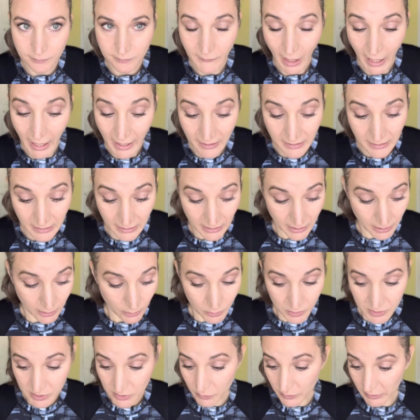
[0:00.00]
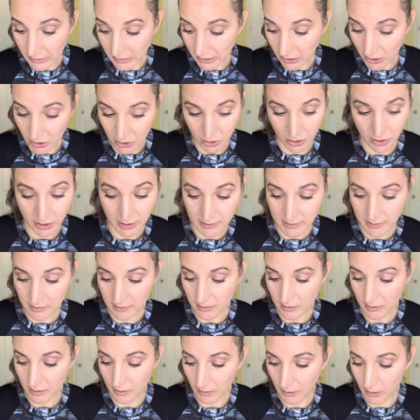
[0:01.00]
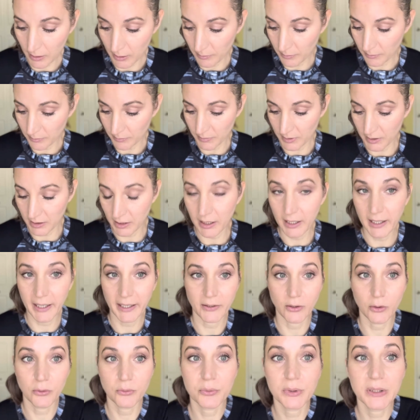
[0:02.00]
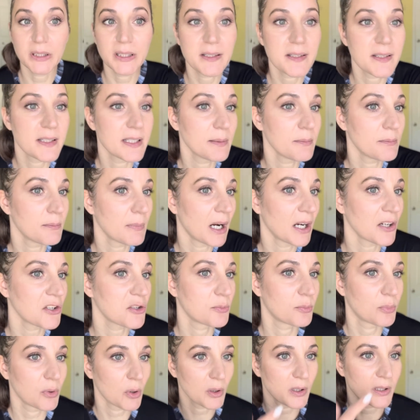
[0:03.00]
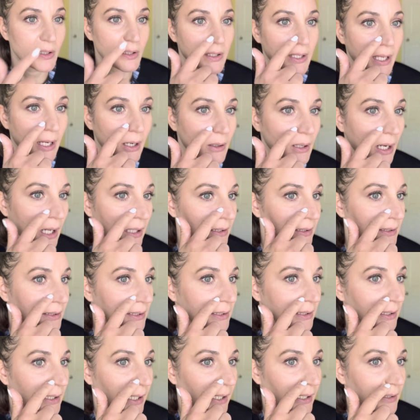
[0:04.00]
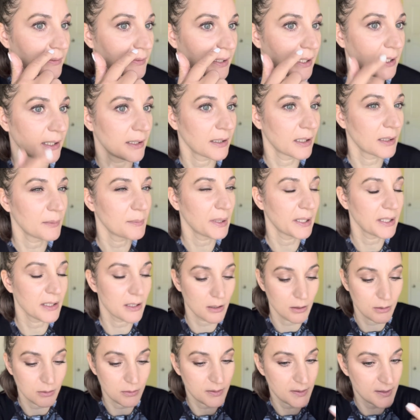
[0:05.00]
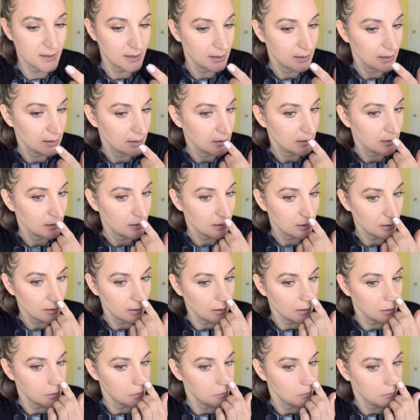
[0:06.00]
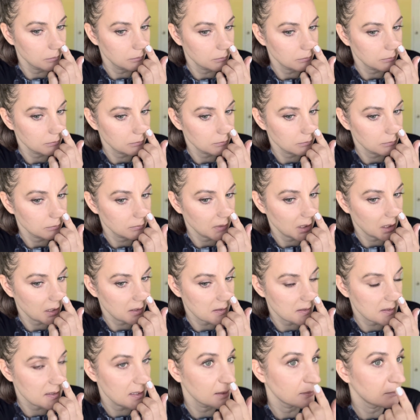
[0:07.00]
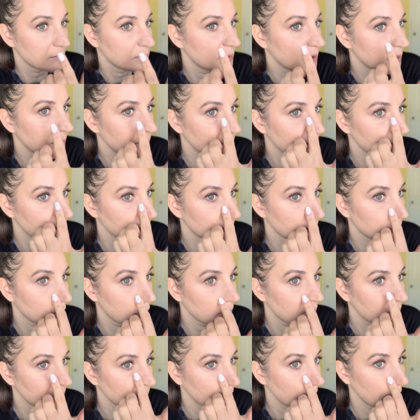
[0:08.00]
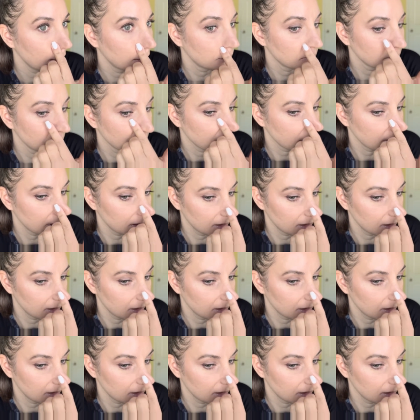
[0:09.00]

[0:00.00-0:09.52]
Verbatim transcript: I think it looks really good. I don't really see much broken down other than like here on my nose. There's some broken down